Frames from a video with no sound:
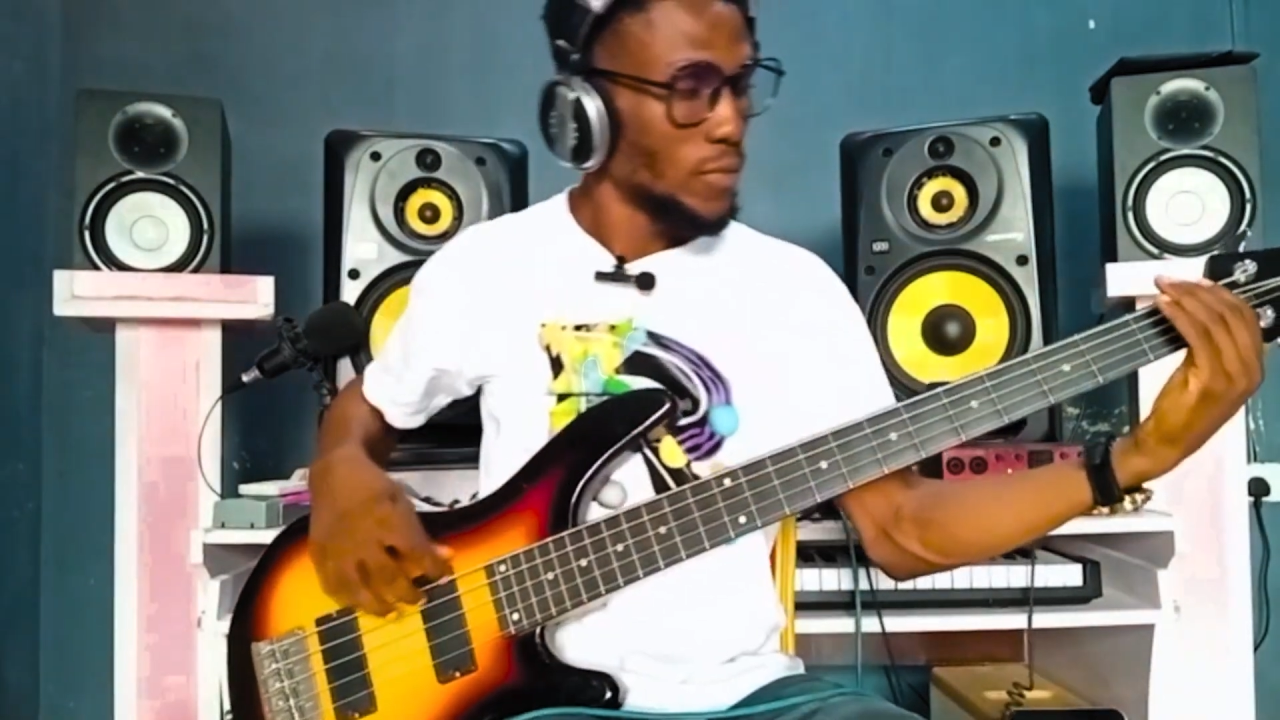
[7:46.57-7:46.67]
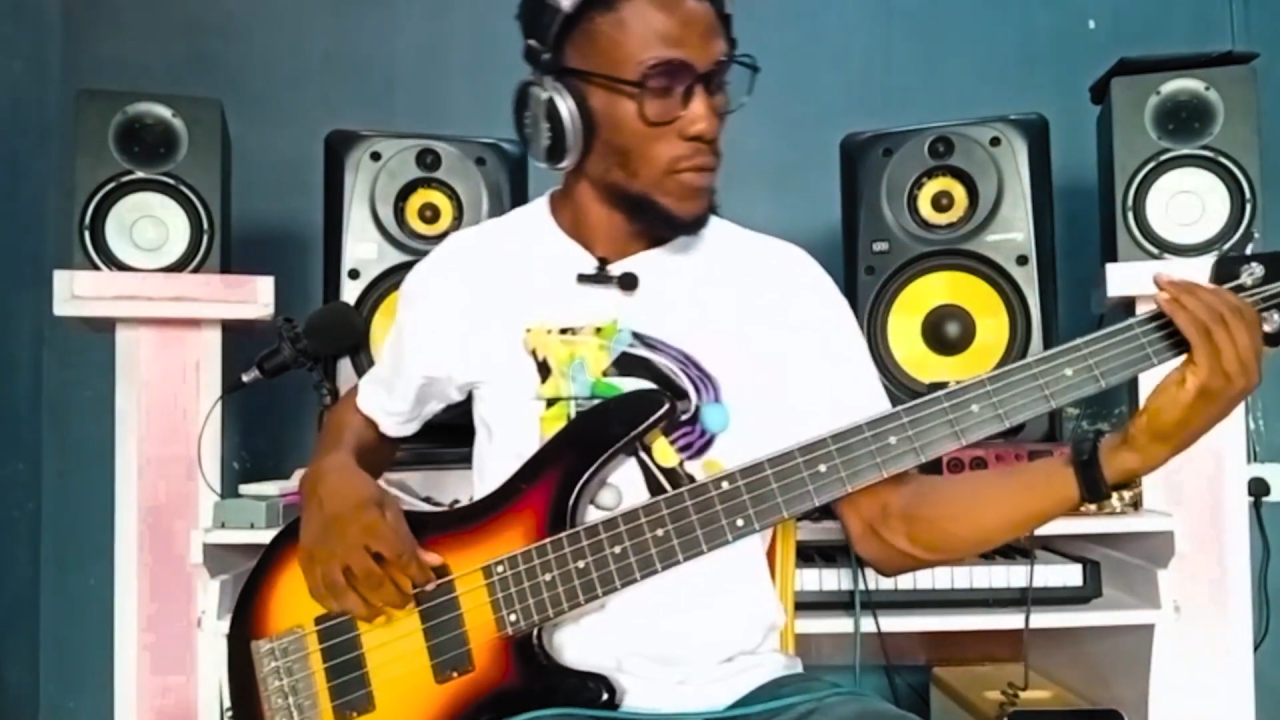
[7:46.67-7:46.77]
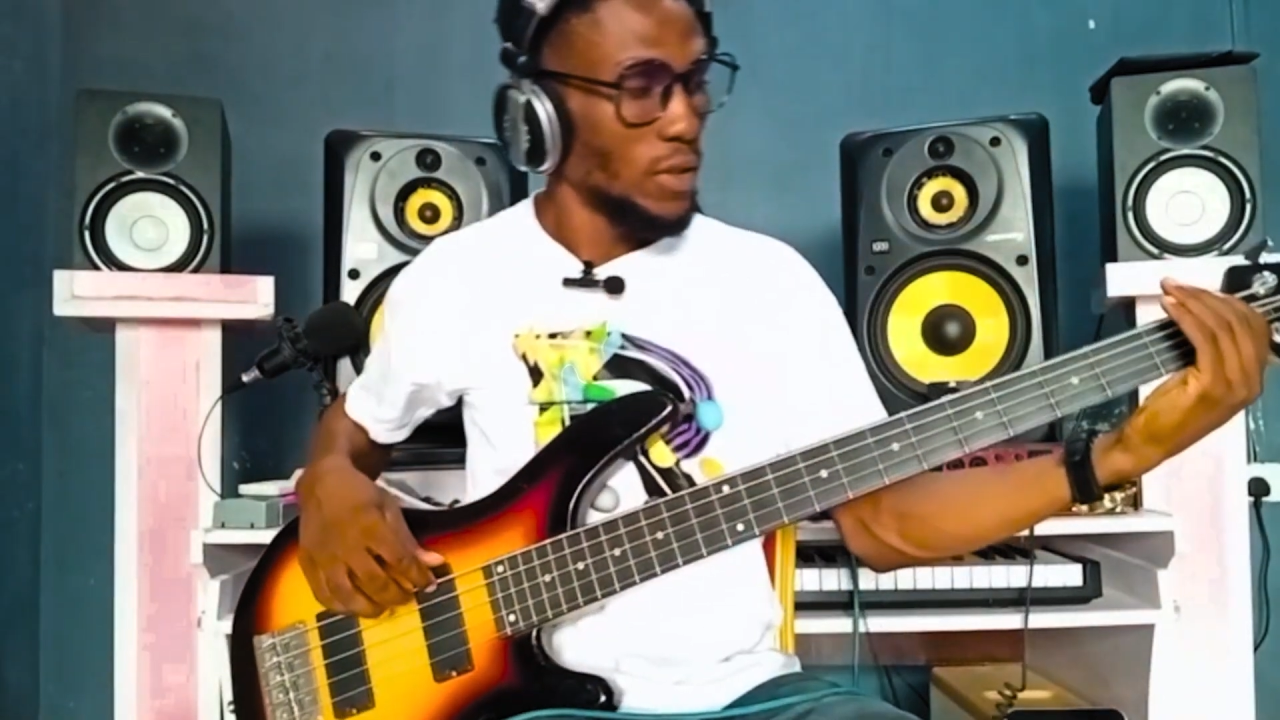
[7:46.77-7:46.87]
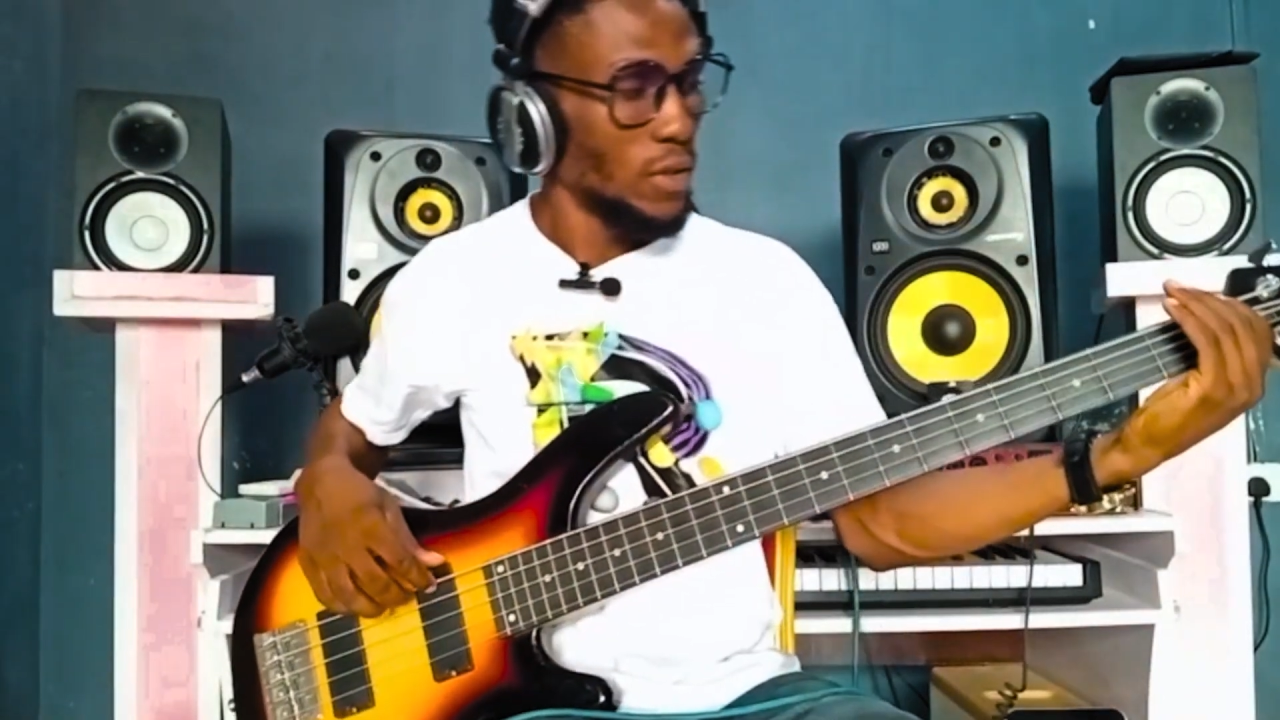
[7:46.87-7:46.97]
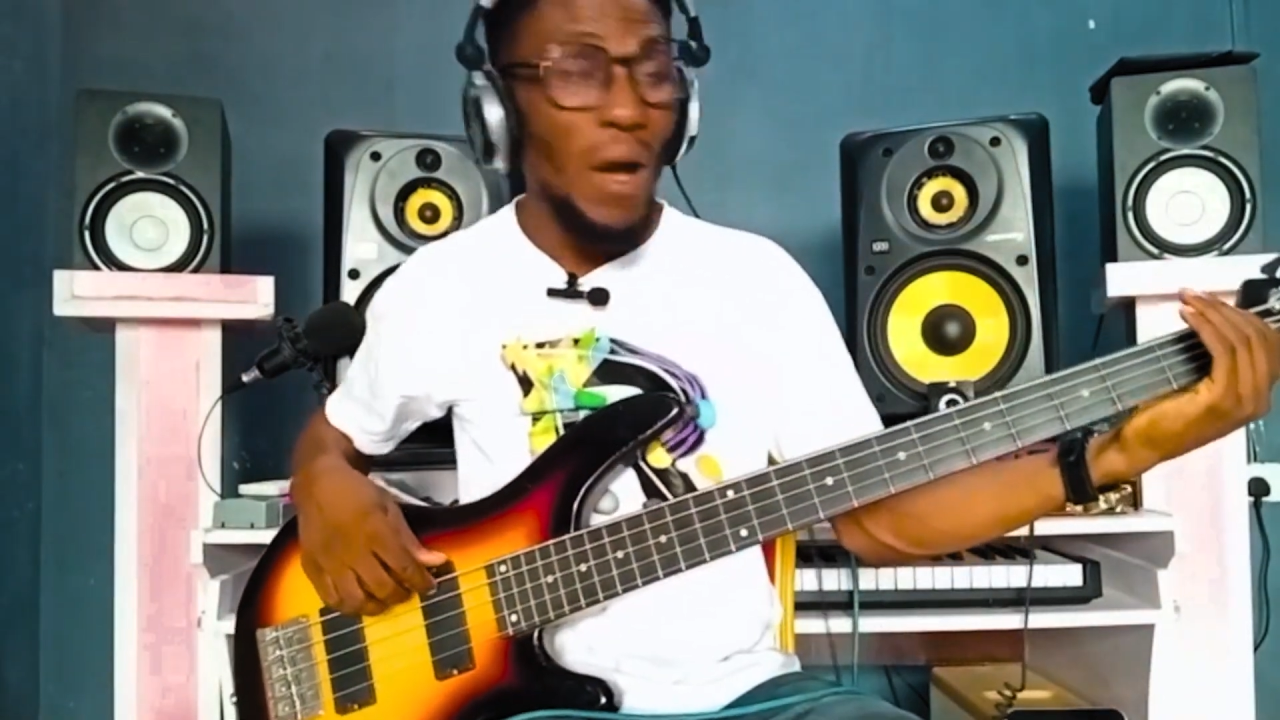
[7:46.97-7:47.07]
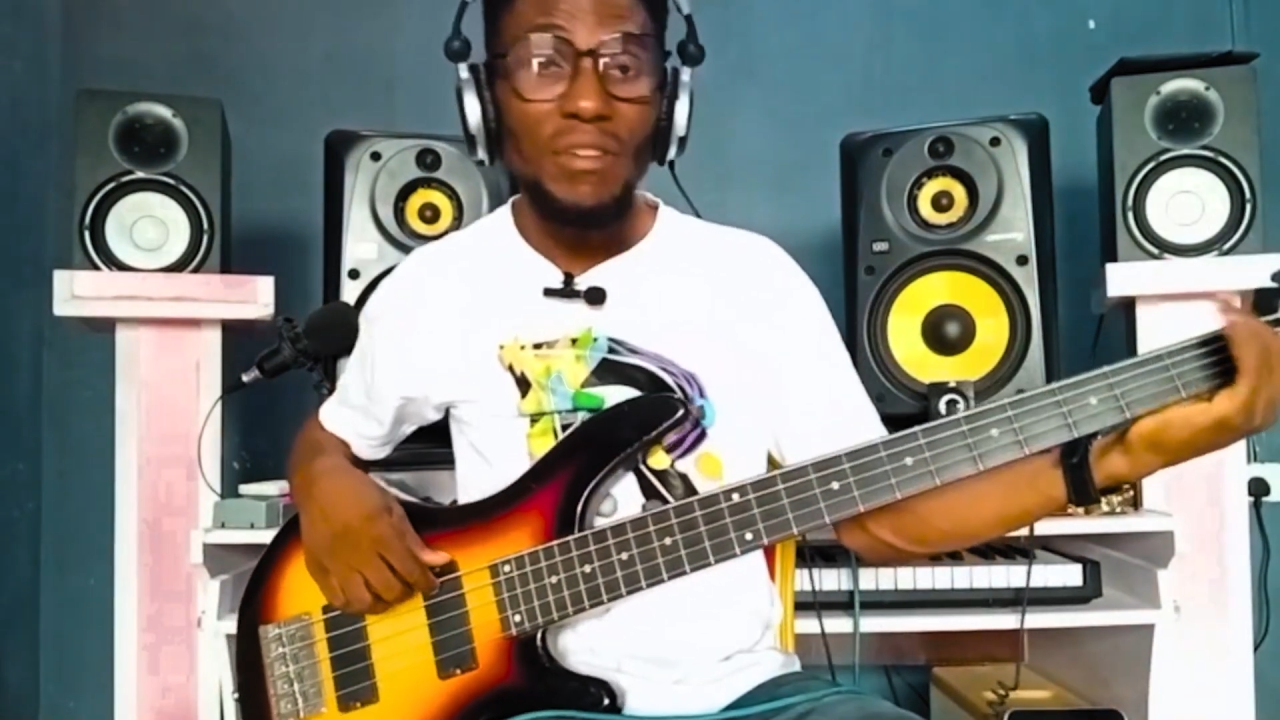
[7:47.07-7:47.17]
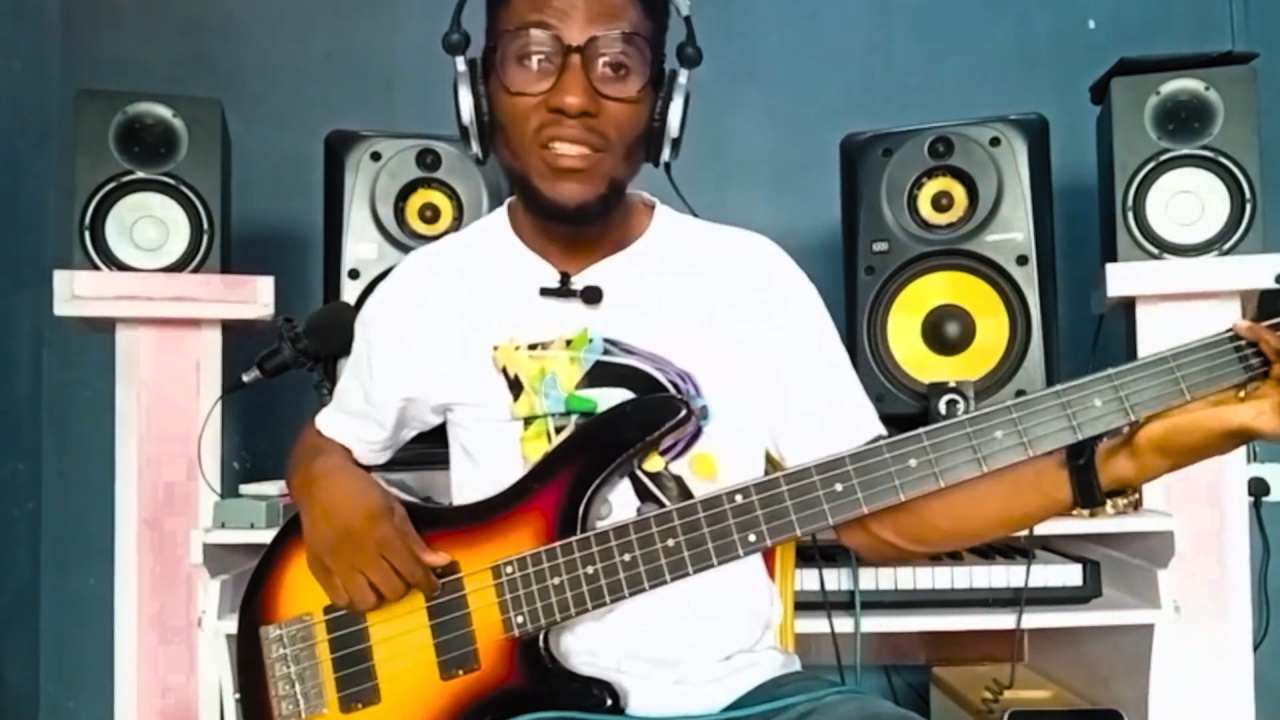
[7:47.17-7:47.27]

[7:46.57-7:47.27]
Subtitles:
We have the string